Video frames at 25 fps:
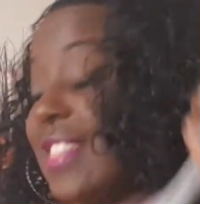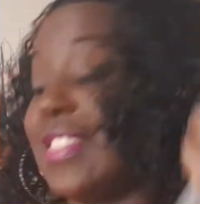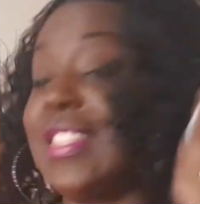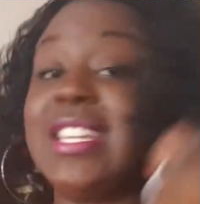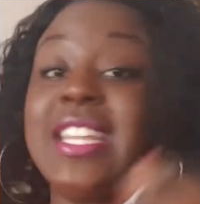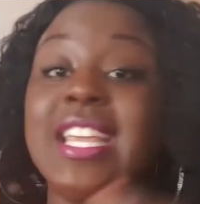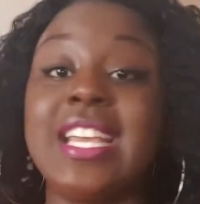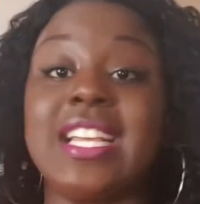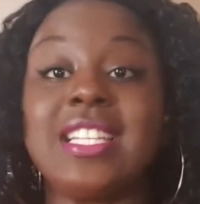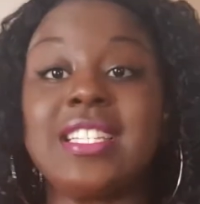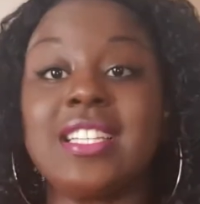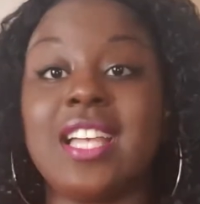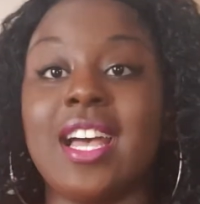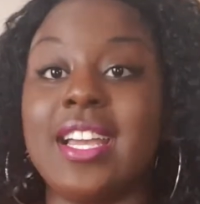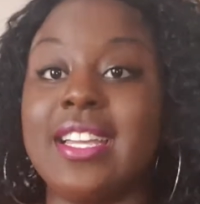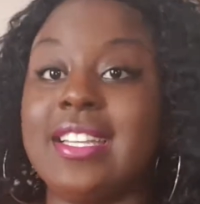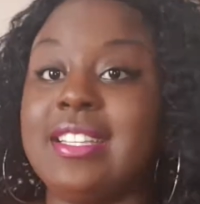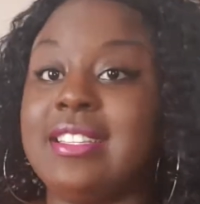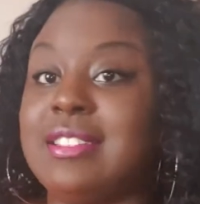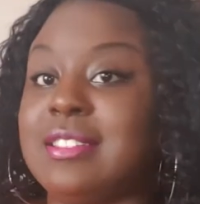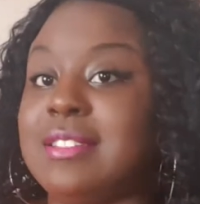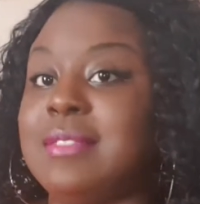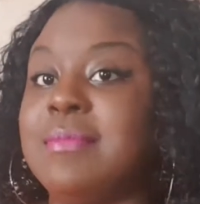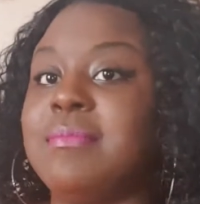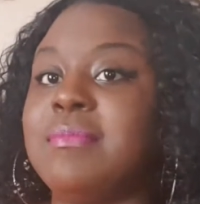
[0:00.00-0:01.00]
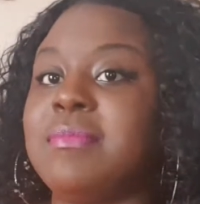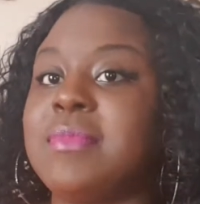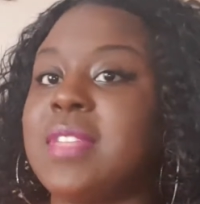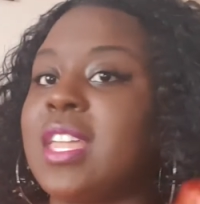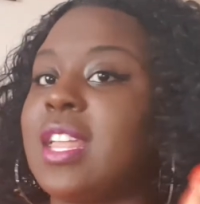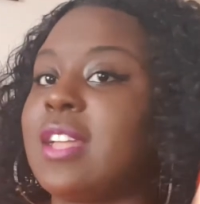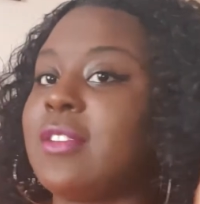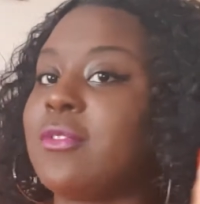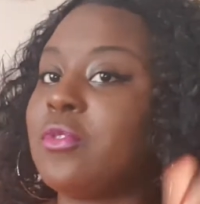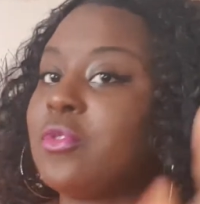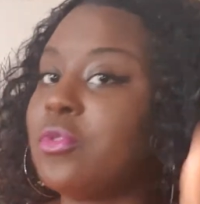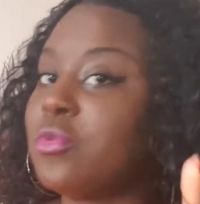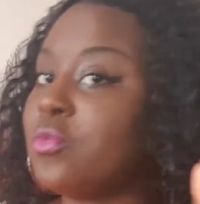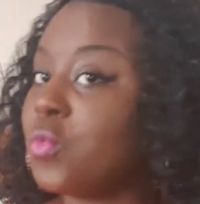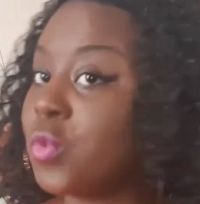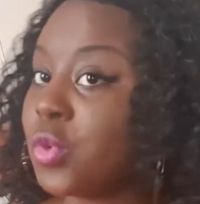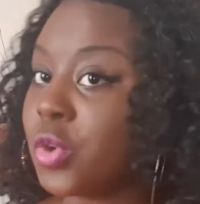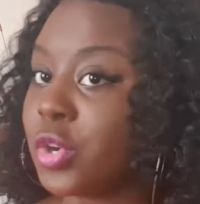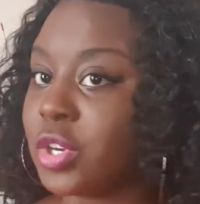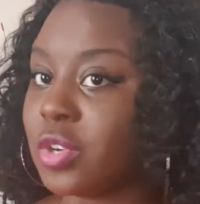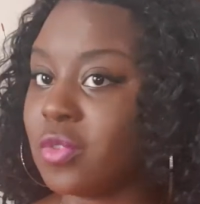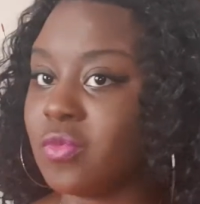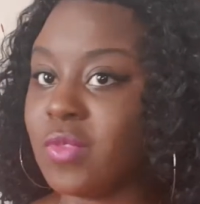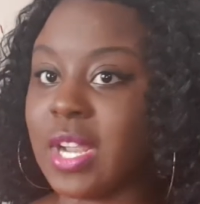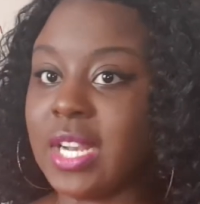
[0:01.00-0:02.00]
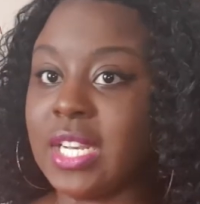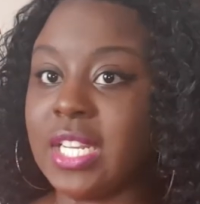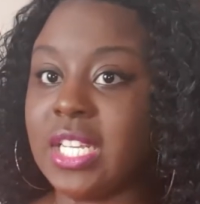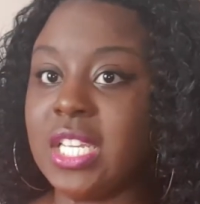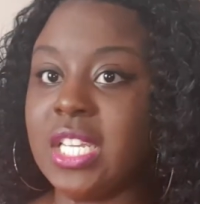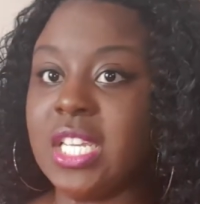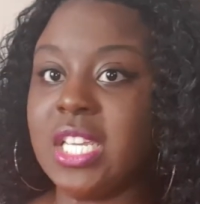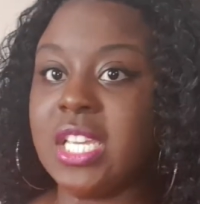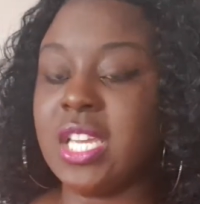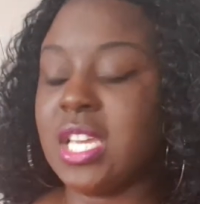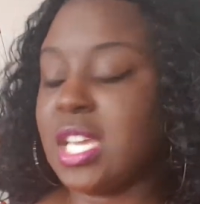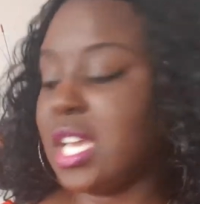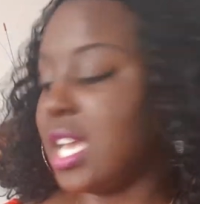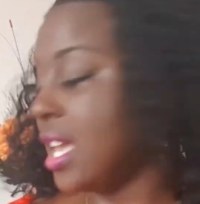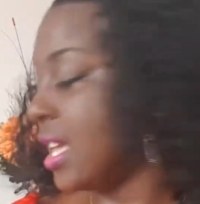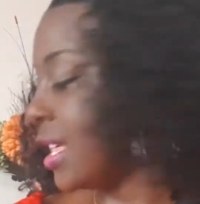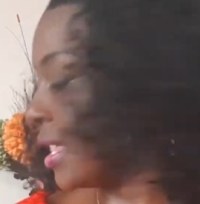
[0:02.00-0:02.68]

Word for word: The next item that I've worn already,